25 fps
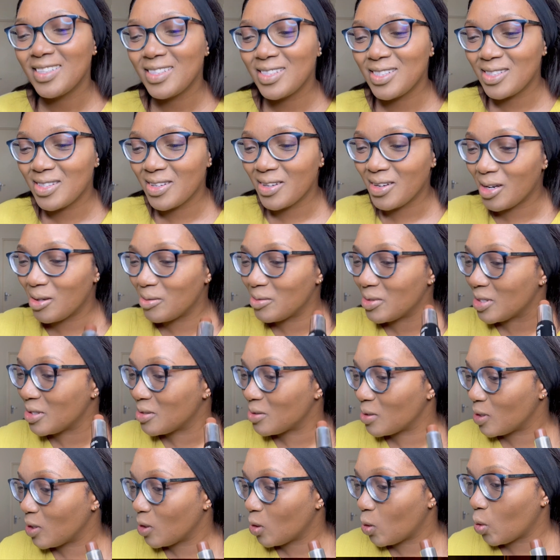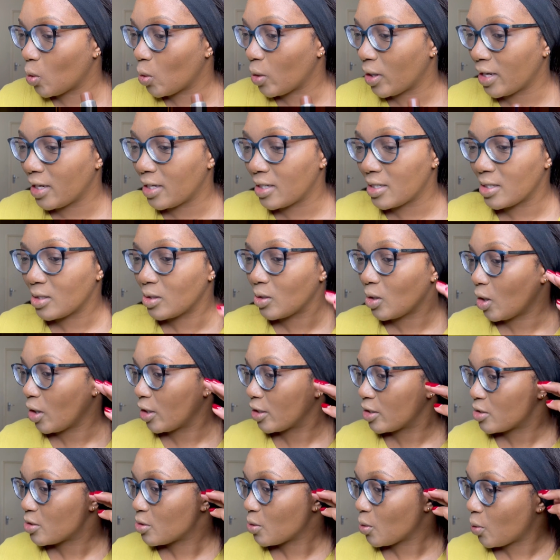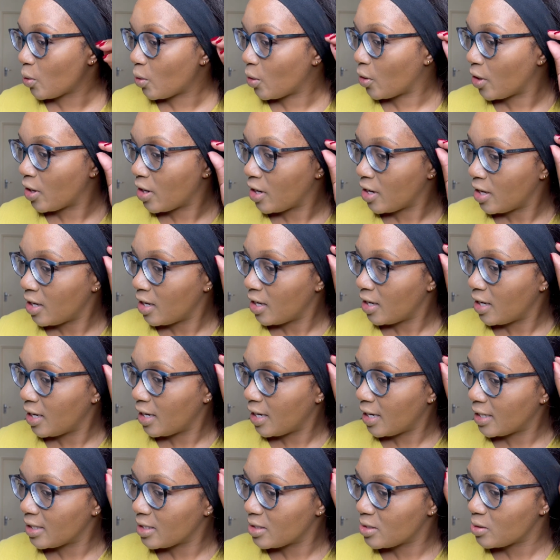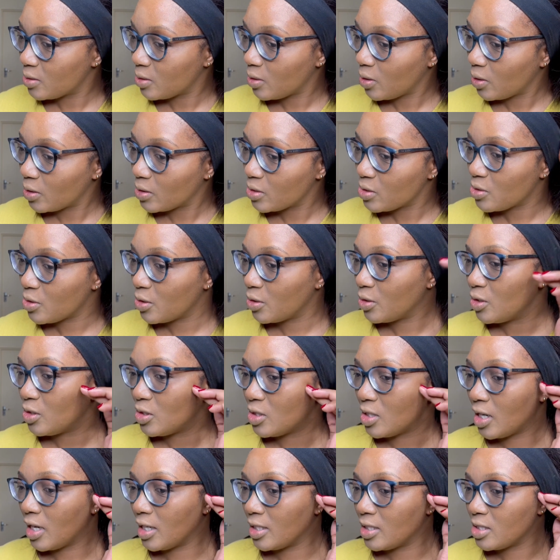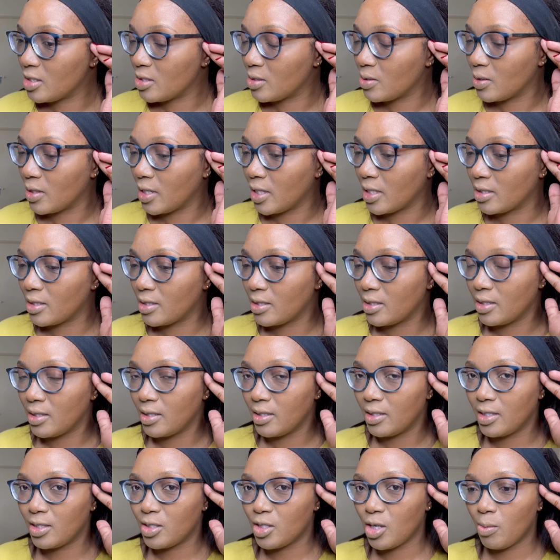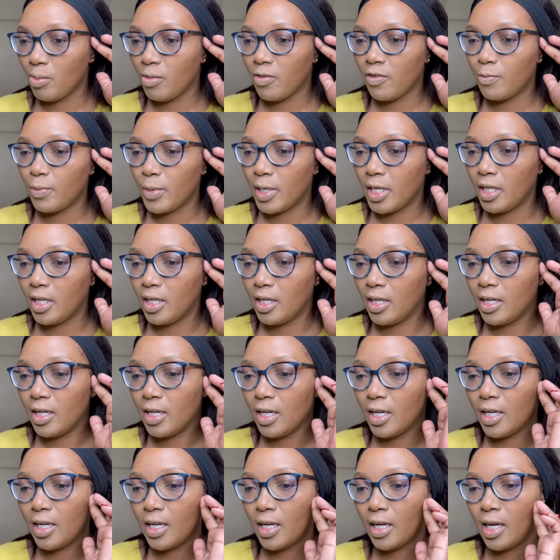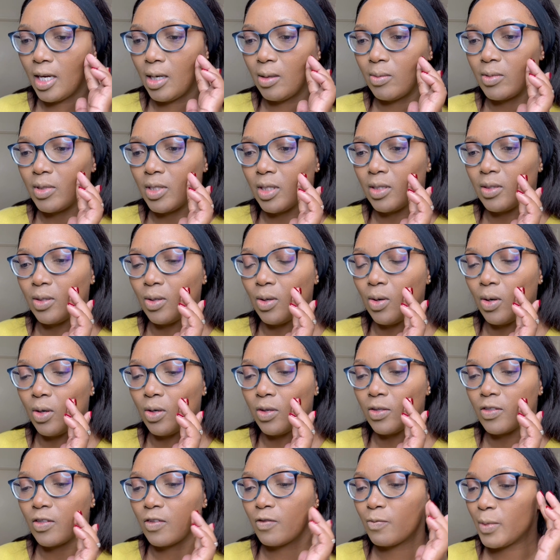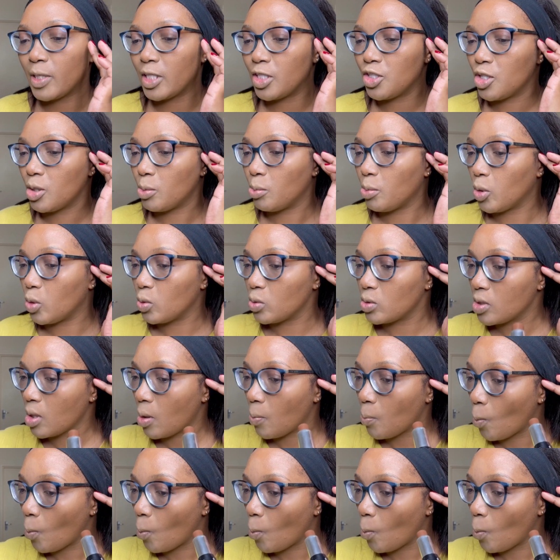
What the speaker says: So I'm just going to go ahead and contour. And to contour, I just look at the top of my ear and I come down the hollows of my cheekbones.